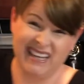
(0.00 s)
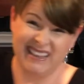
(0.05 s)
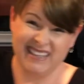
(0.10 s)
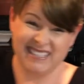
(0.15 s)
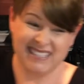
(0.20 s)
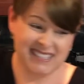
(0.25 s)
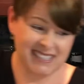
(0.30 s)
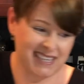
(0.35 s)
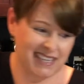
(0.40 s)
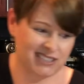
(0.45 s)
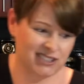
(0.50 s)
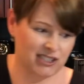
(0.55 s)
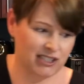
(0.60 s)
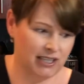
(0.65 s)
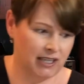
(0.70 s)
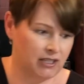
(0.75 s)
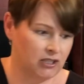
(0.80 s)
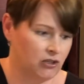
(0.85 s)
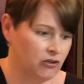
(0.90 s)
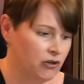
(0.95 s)
This is actually
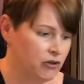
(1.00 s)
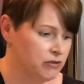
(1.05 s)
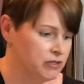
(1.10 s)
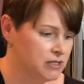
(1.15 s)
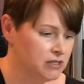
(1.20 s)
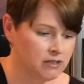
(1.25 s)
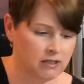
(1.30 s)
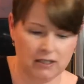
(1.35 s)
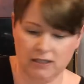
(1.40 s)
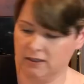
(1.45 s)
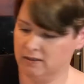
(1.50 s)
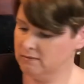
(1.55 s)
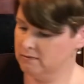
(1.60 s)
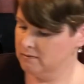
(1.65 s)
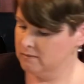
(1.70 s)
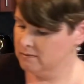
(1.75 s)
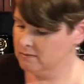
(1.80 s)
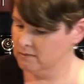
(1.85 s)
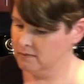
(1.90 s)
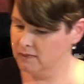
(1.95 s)
kind of gross looking.
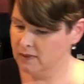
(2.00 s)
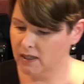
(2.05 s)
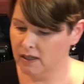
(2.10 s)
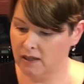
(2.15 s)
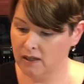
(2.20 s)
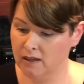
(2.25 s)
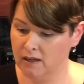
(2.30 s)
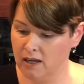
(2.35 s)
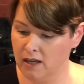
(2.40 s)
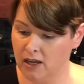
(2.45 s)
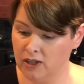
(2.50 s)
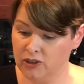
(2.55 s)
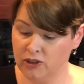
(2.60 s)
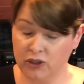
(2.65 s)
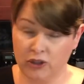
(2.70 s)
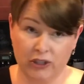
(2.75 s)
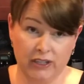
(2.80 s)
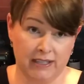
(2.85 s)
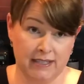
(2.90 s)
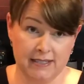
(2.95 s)
I'll
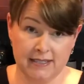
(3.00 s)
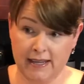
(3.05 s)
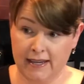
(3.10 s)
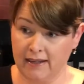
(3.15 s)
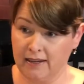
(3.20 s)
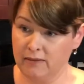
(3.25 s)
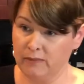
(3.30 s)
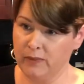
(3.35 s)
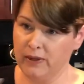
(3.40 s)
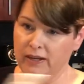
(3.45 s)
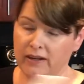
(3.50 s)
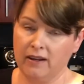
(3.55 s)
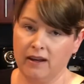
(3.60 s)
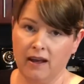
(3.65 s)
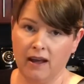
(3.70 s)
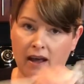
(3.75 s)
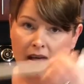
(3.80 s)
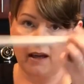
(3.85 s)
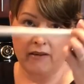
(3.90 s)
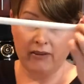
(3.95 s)
show you in a second,
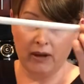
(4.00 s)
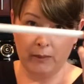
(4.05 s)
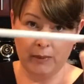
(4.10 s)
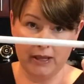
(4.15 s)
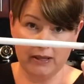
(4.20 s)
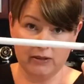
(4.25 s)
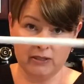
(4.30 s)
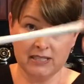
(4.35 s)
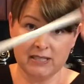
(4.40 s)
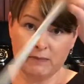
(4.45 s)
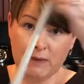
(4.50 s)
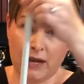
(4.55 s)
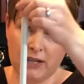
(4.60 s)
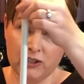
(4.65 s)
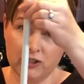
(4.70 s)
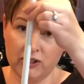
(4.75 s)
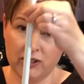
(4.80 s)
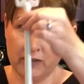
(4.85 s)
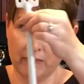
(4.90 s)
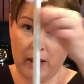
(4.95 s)
but got my little
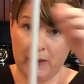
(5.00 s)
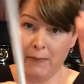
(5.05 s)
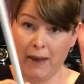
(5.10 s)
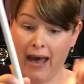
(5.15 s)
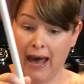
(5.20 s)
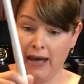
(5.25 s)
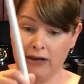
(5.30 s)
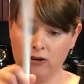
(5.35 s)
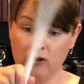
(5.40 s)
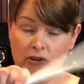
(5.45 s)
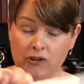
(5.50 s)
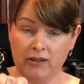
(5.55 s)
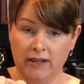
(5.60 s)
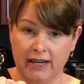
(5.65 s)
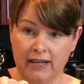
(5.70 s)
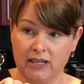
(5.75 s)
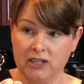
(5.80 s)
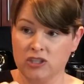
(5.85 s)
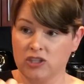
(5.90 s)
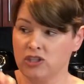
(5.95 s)
spatula, my paddle that
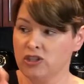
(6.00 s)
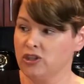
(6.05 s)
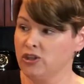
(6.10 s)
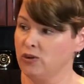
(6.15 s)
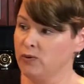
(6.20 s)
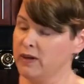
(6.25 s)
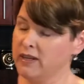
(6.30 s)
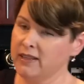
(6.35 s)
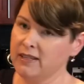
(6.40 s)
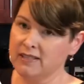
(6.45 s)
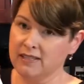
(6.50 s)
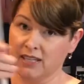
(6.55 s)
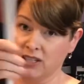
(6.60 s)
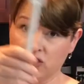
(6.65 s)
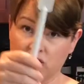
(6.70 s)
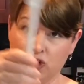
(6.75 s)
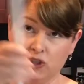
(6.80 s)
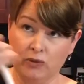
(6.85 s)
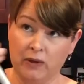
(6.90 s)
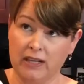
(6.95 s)
I could stir with. It's
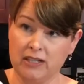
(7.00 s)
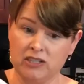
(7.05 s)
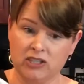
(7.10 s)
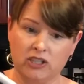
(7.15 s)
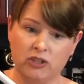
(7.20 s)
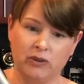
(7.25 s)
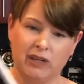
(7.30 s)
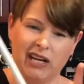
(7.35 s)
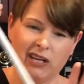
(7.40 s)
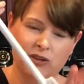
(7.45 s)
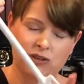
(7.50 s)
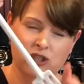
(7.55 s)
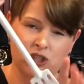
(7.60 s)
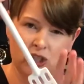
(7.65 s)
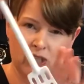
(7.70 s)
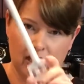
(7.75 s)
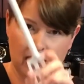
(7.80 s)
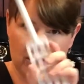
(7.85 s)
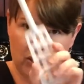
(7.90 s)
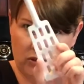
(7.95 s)
got 2 ends to it. I
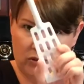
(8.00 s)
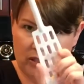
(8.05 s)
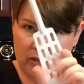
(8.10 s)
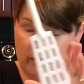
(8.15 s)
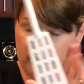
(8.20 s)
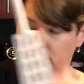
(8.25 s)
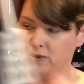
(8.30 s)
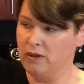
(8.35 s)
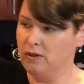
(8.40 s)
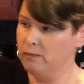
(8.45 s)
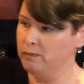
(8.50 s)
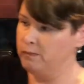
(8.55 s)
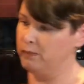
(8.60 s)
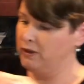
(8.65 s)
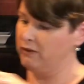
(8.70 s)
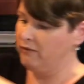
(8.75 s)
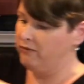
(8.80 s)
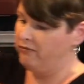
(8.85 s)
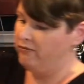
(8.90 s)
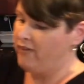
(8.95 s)
usually use the
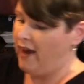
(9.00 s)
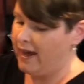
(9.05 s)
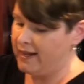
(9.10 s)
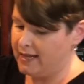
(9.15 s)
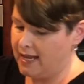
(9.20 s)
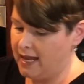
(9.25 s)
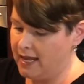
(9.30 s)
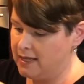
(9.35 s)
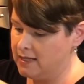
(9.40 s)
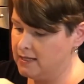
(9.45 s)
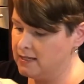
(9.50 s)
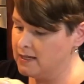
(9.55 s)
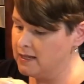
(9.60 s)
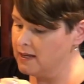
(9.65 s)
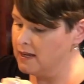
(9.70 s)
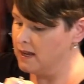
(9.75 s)
big fat end.